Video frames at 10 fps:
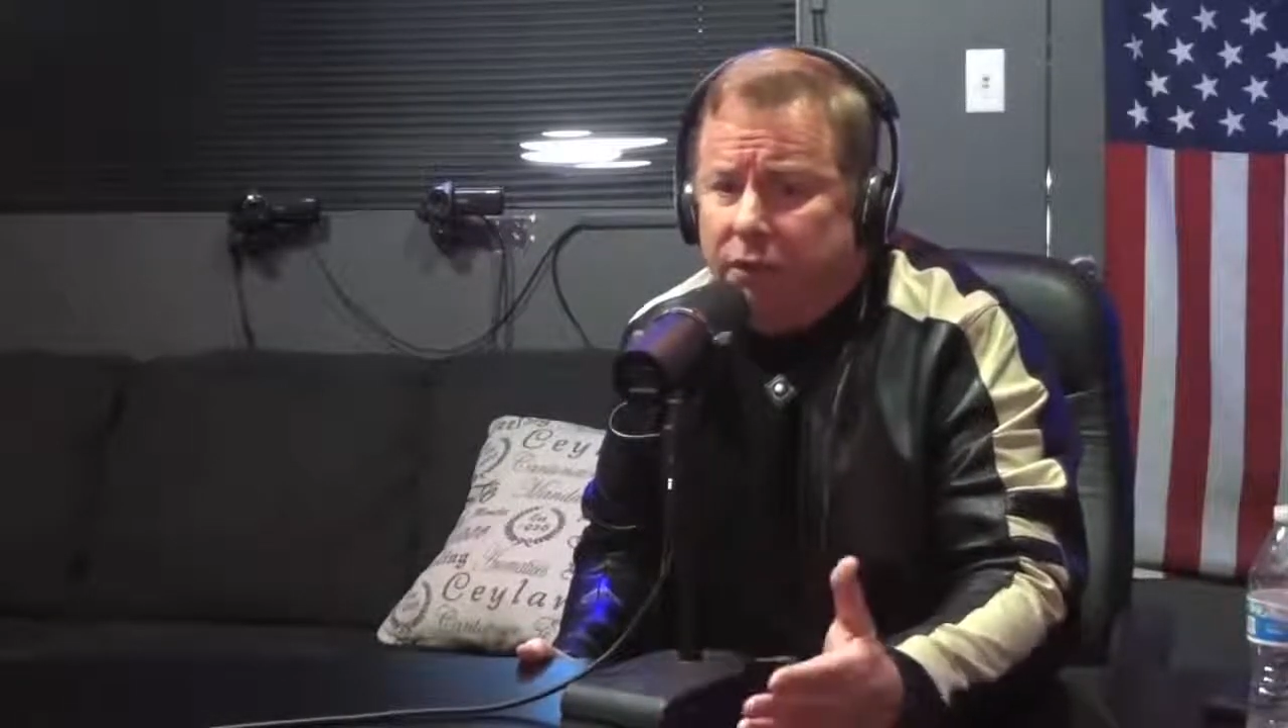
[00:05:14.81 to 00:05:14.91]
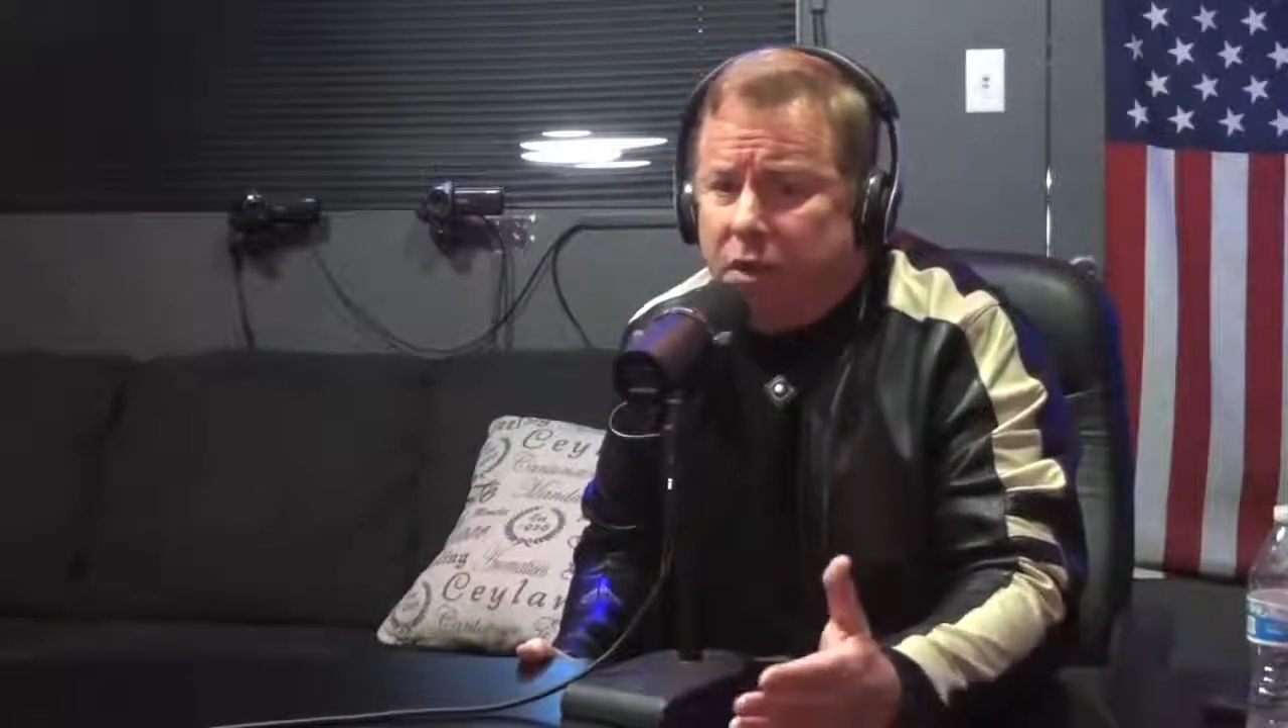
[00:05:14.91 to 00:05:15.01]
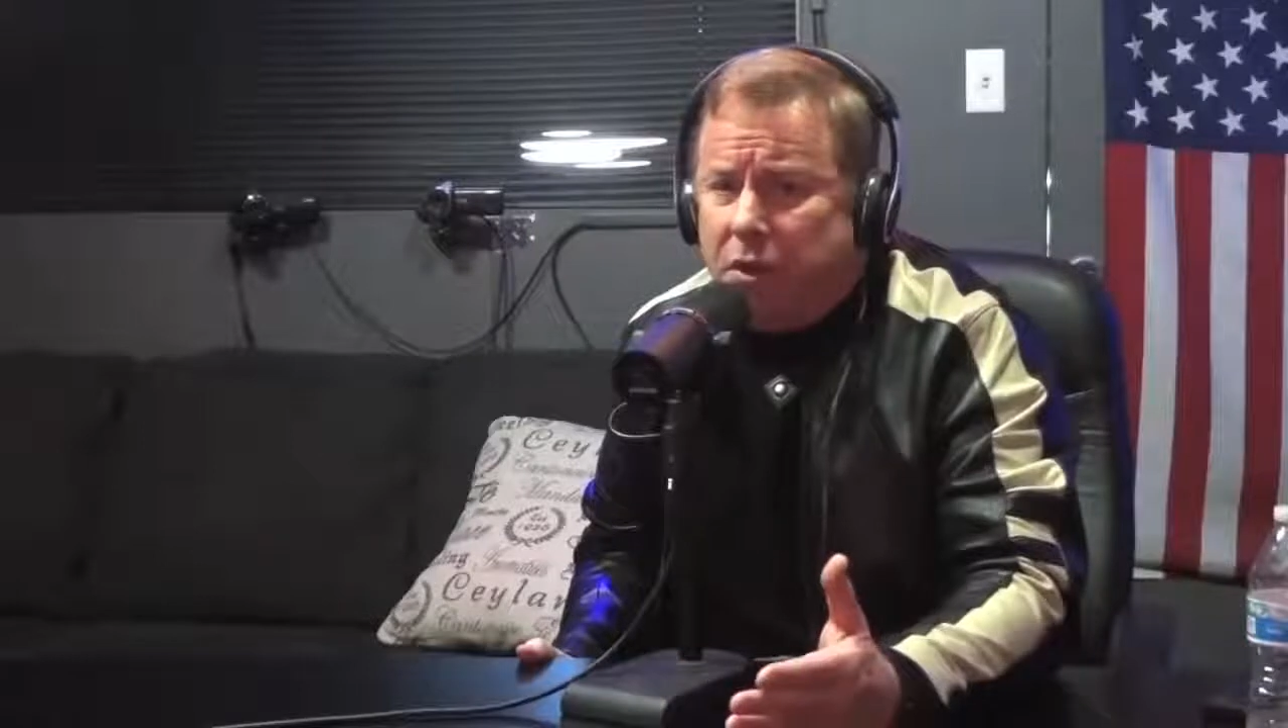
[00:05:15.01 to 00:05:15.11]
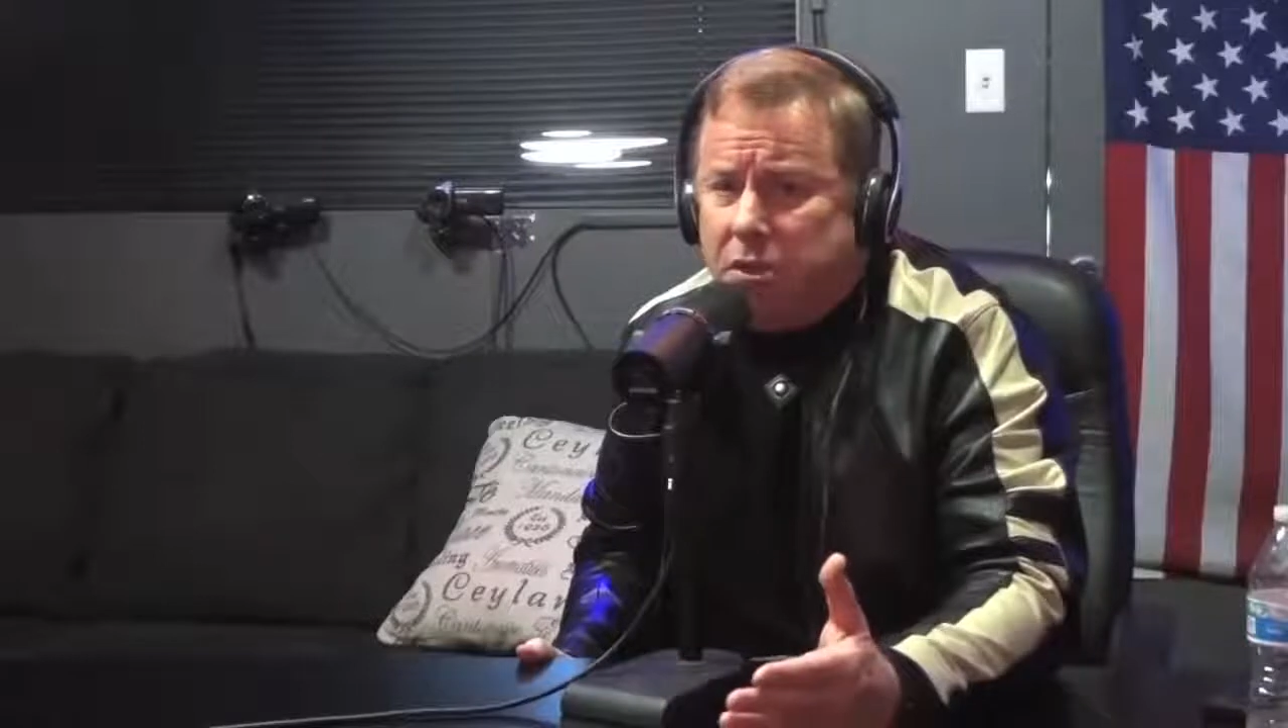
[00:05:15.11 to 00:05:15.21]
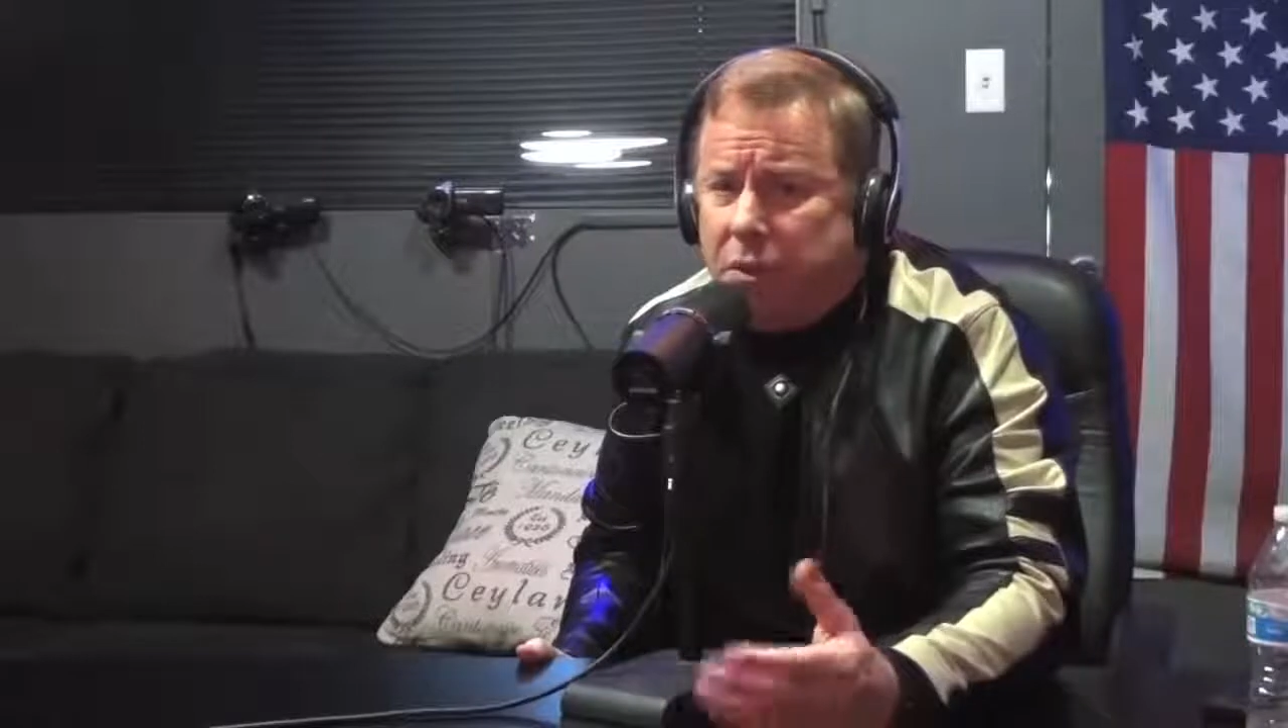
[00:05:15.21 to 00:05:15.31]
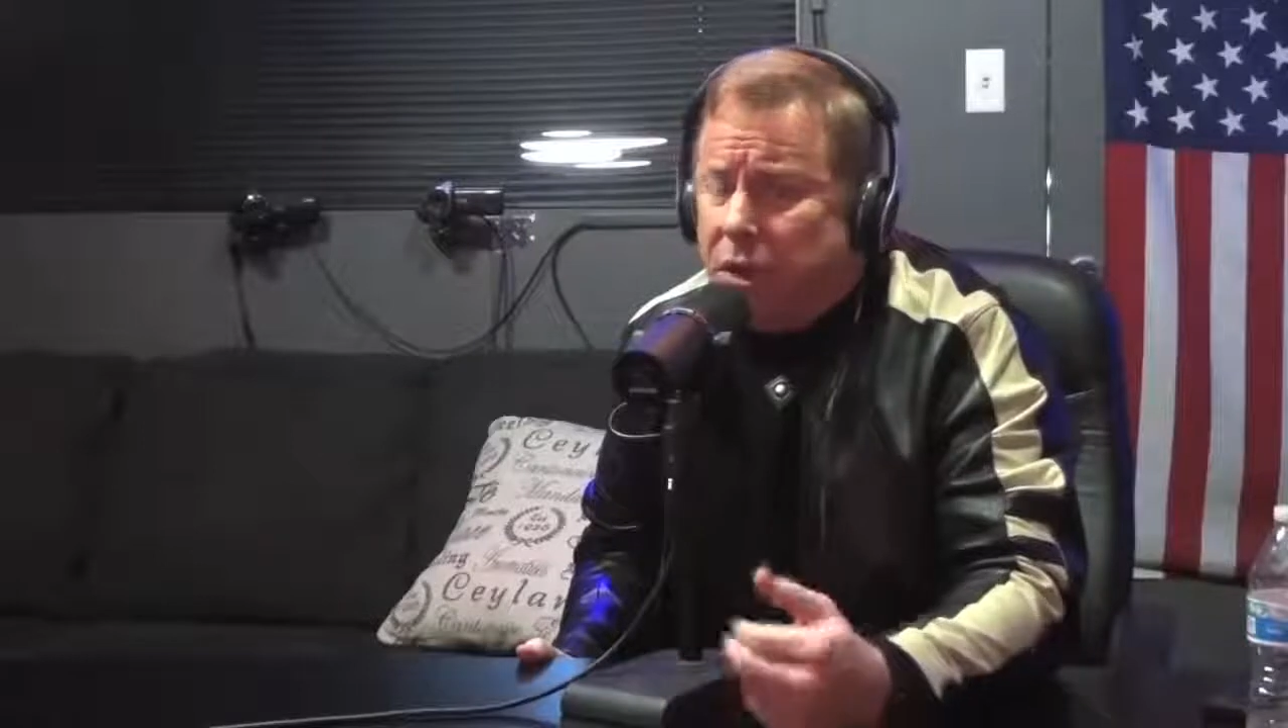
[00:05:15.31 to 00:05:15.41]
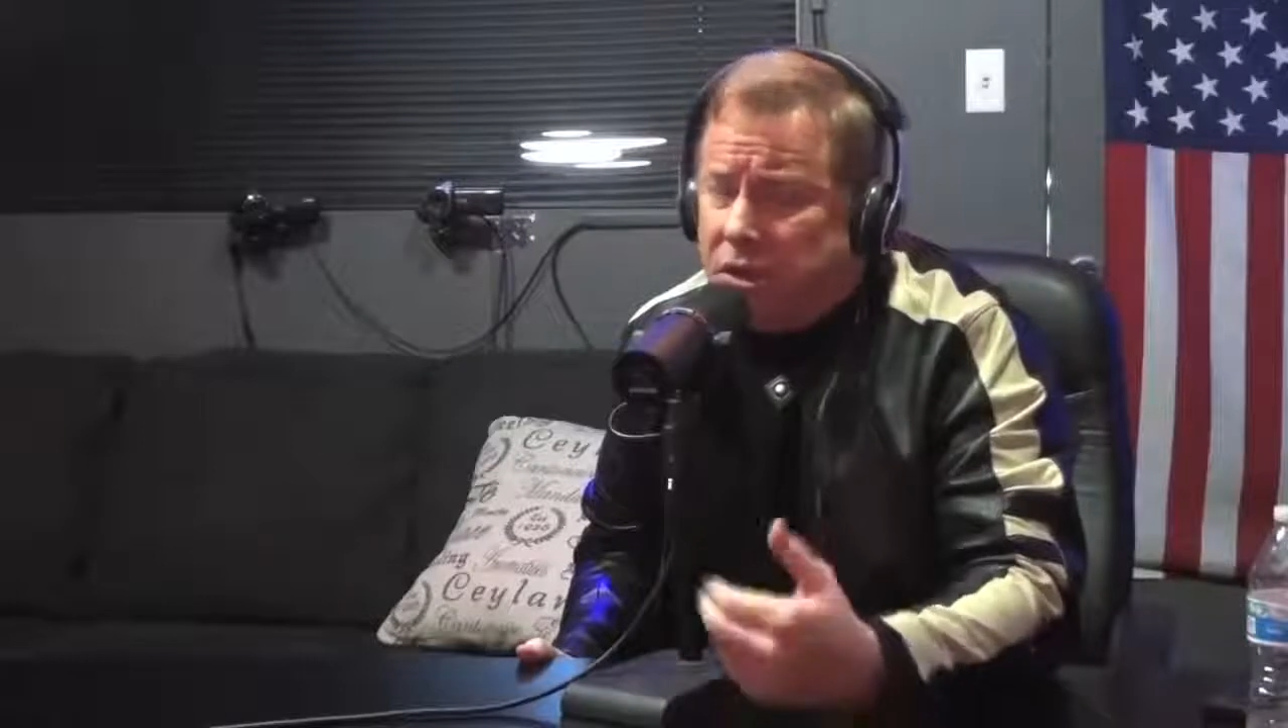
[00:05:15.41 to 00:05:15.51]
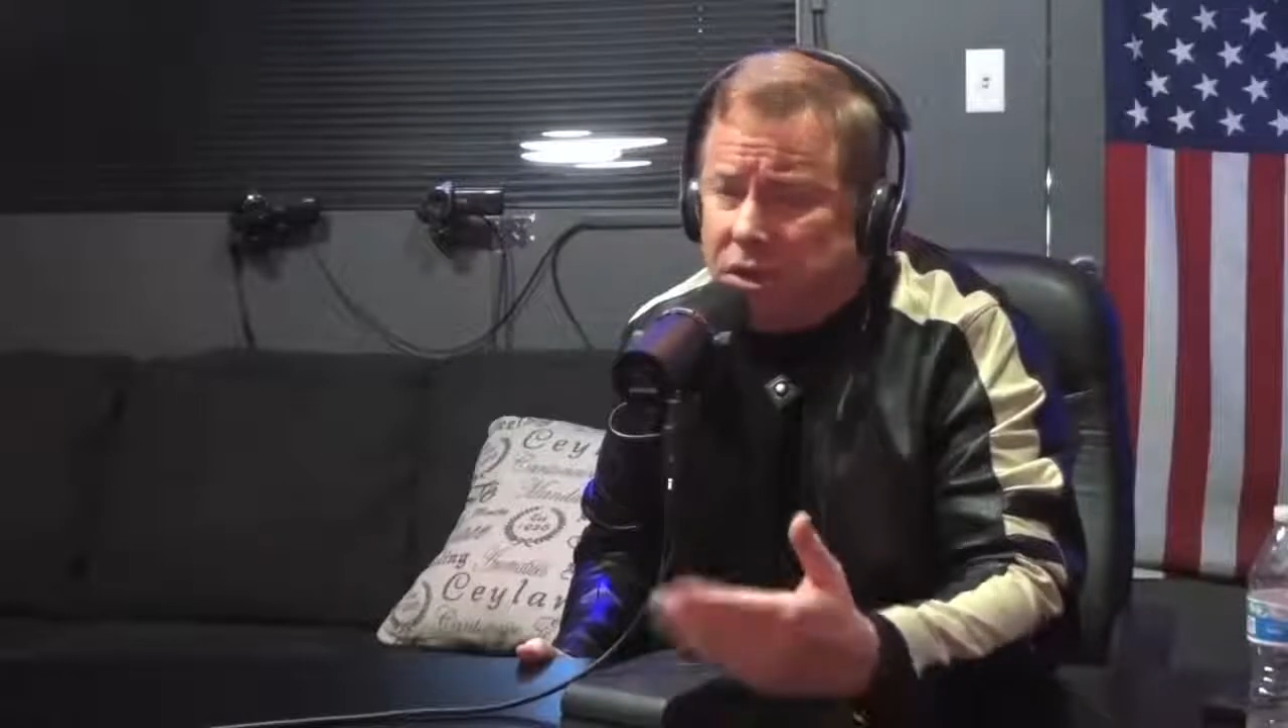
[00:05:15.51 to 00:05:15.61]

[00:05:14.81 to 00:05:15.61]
a good experience,